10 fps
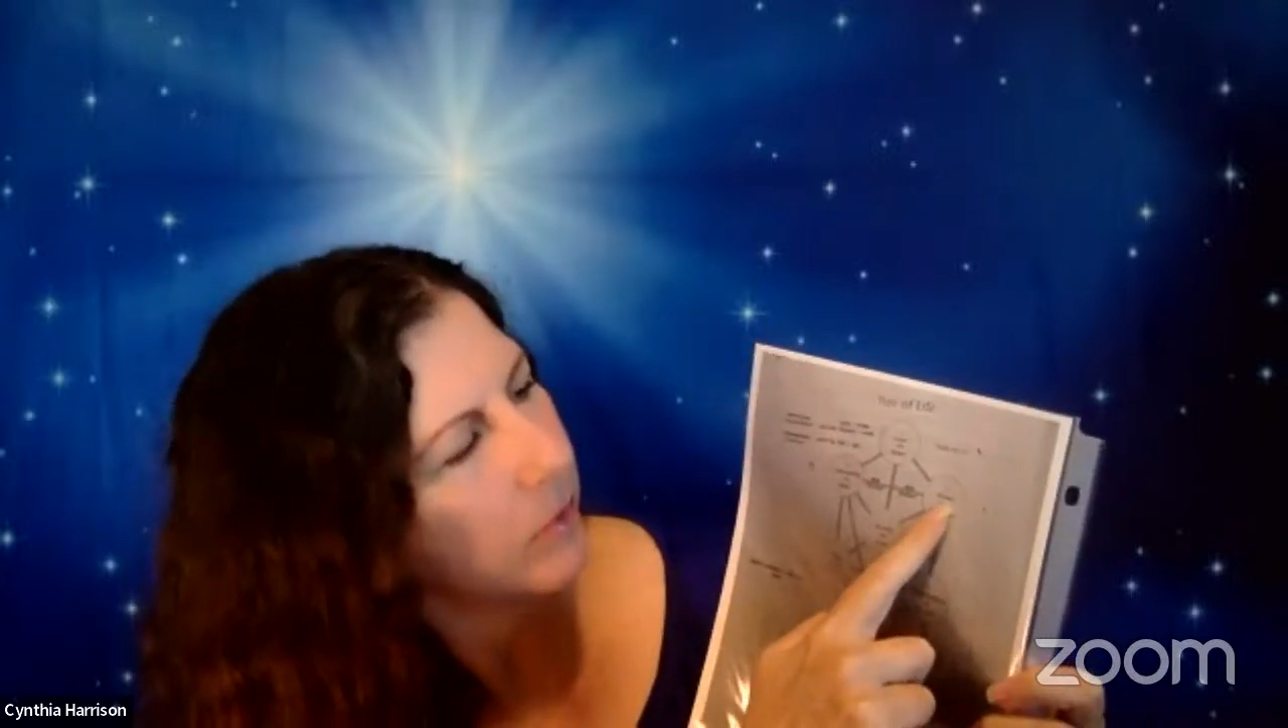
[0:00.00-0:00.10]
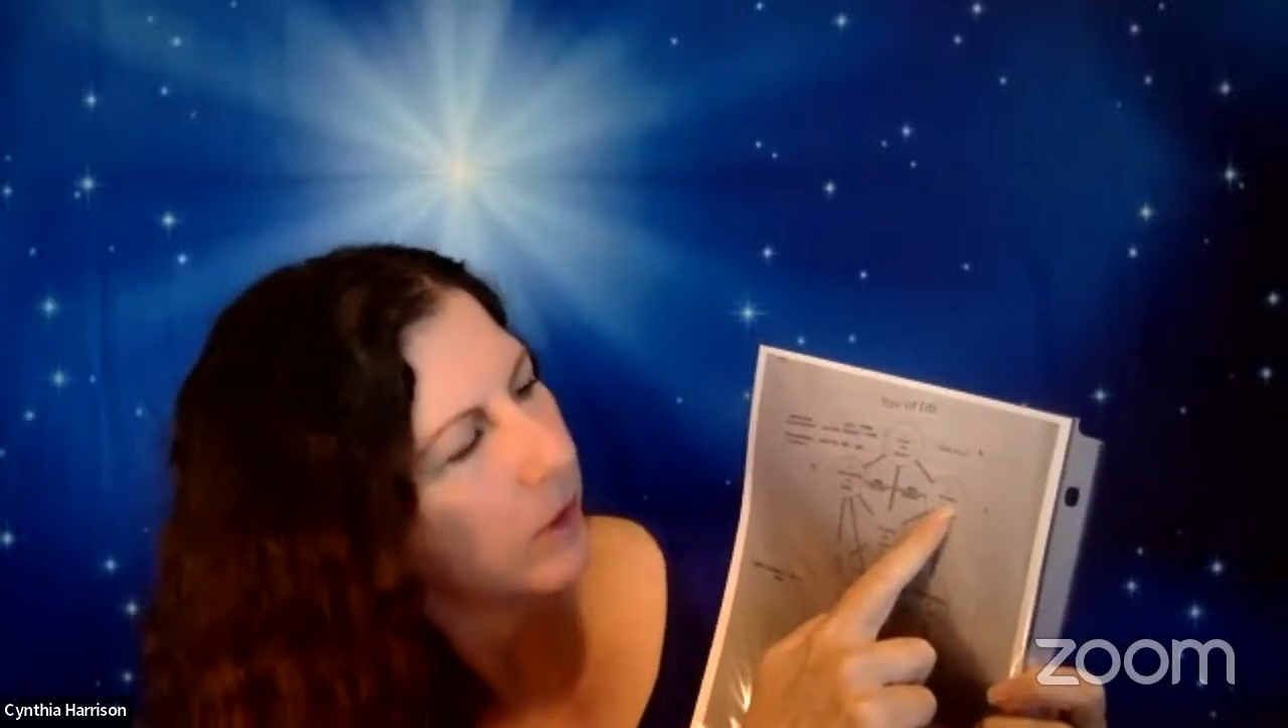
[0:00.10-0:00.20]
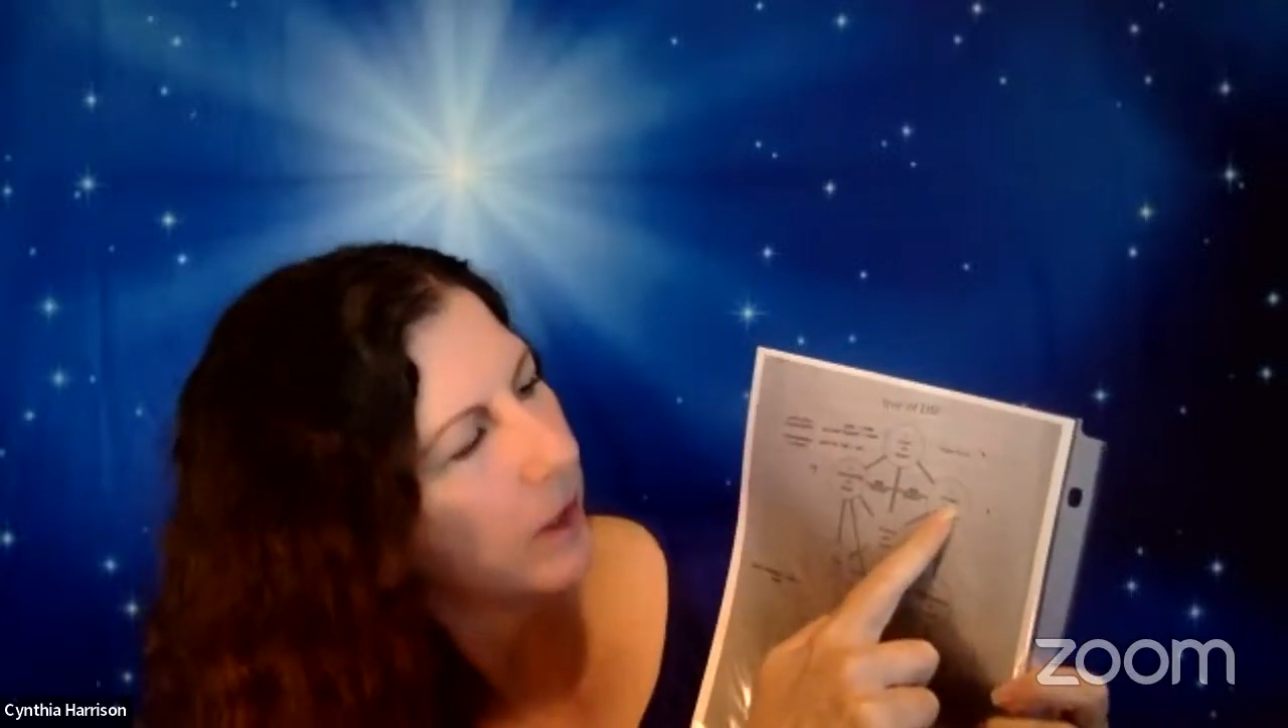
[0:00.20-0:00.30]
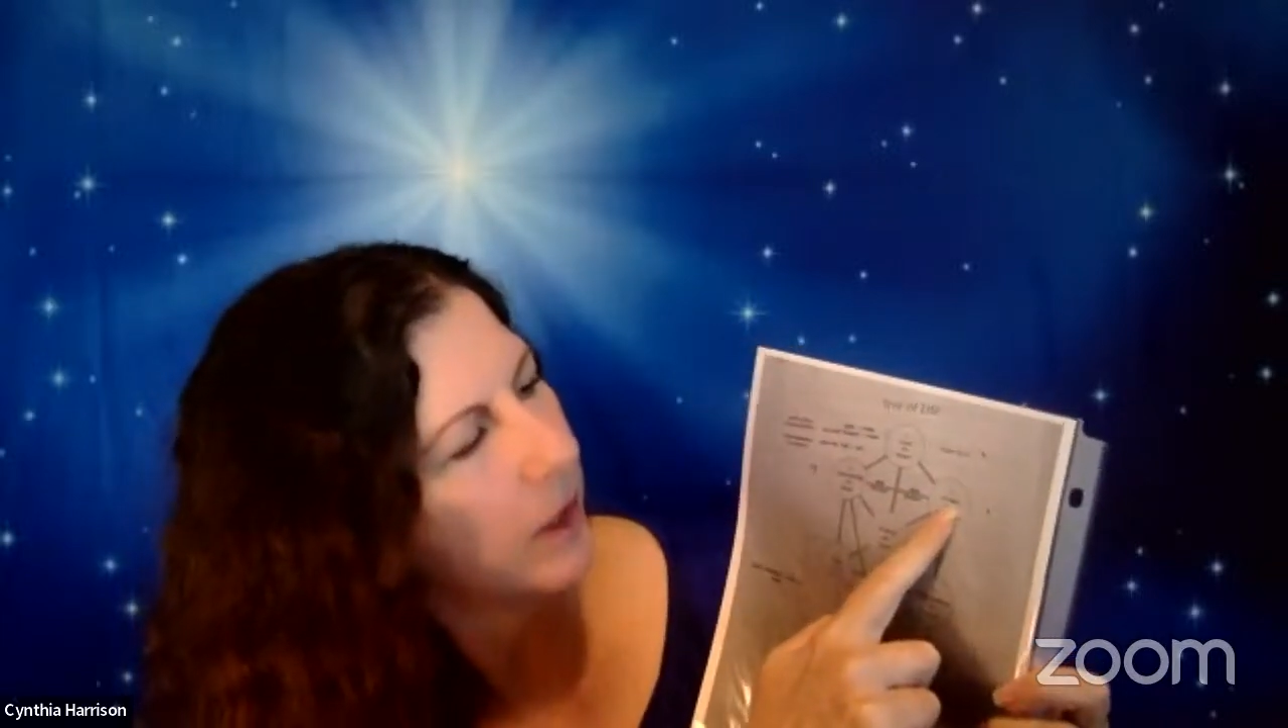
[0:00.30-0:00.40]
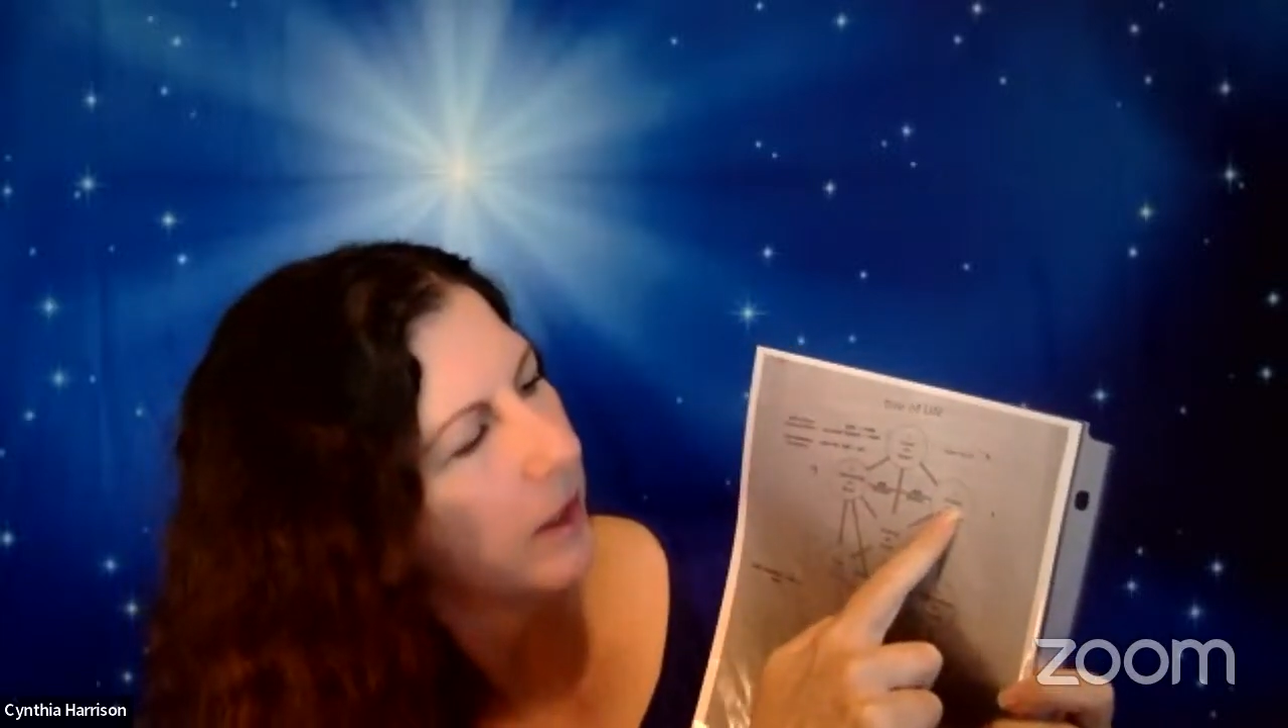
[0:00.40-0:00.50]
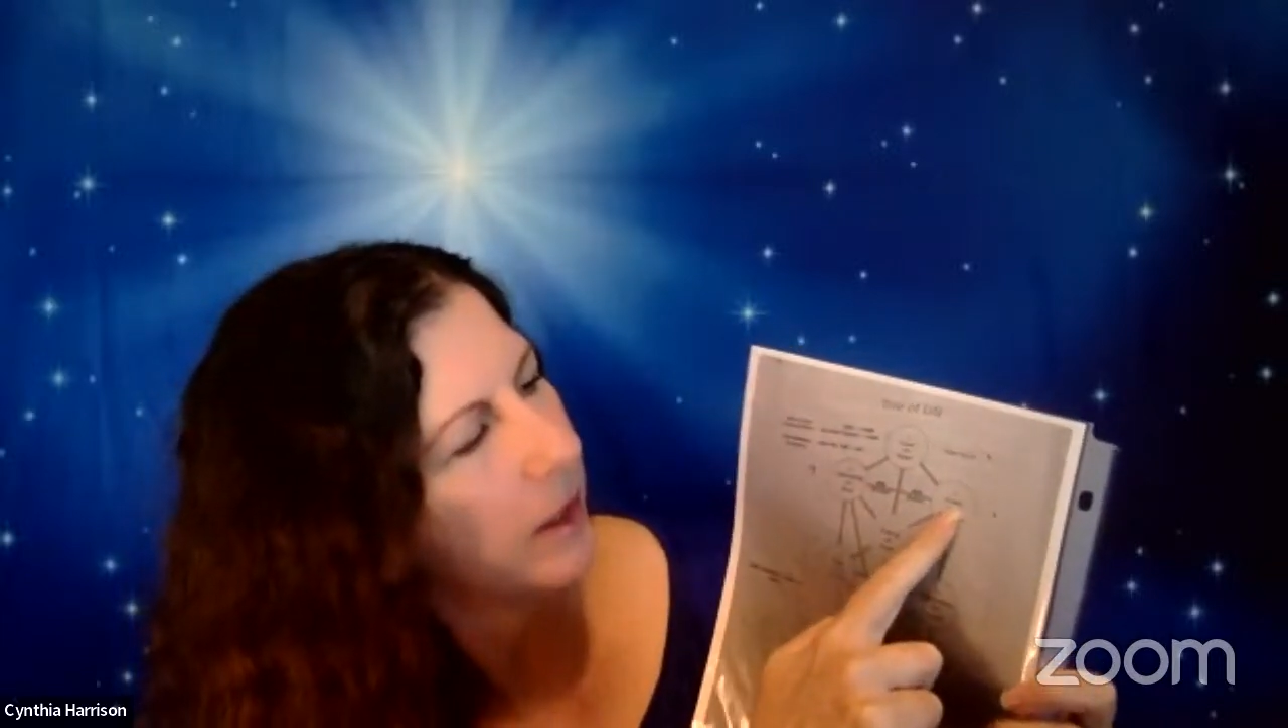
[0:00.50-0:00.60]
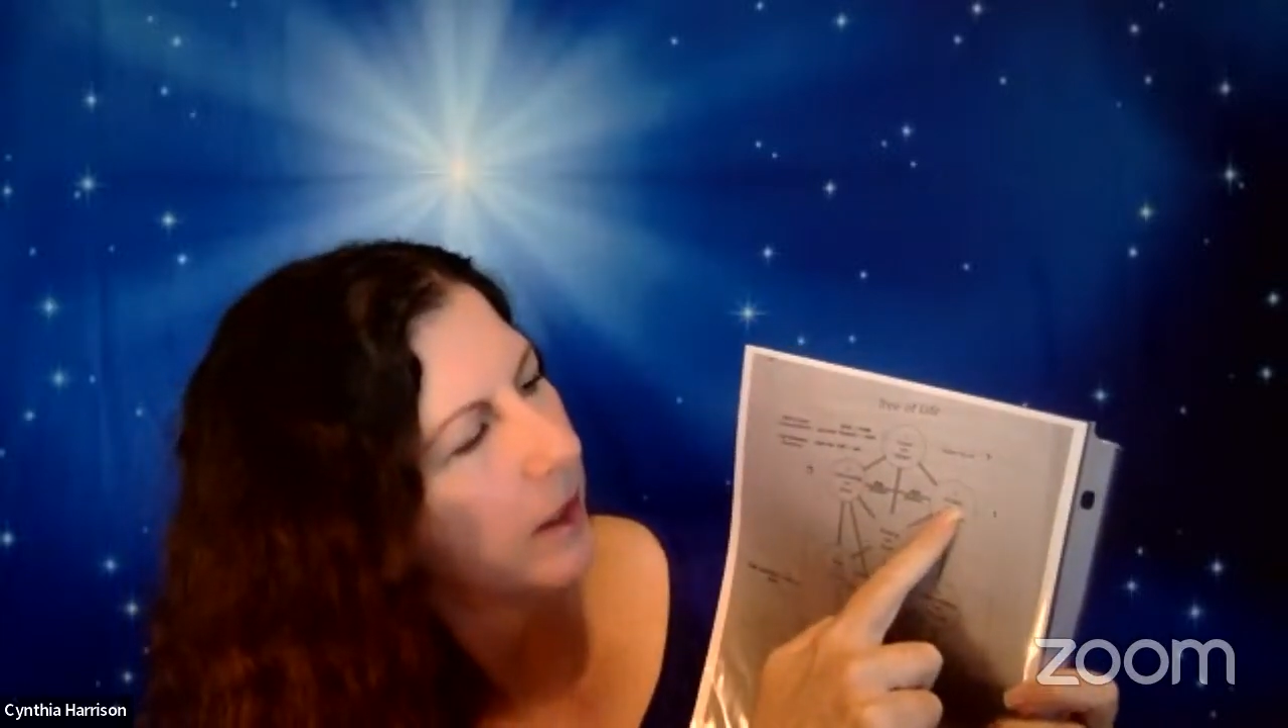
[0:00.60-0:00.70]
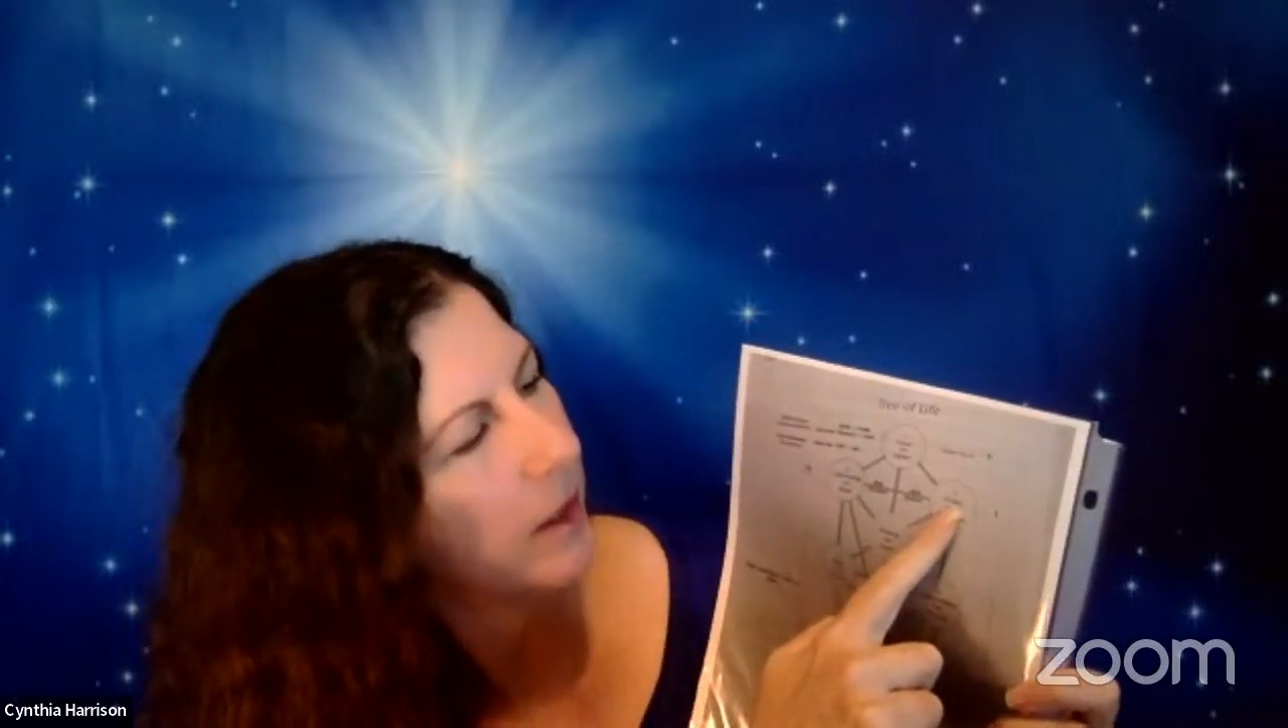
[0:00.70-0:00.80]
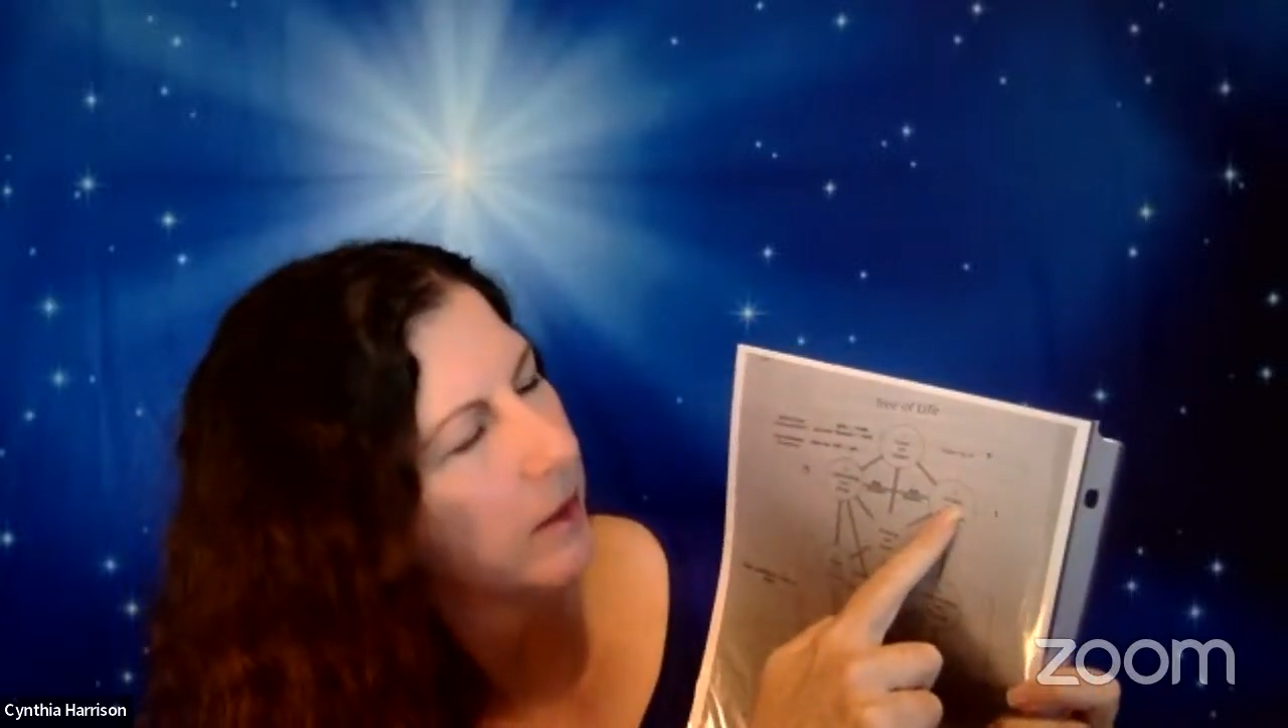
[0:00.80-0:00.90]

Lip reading: the,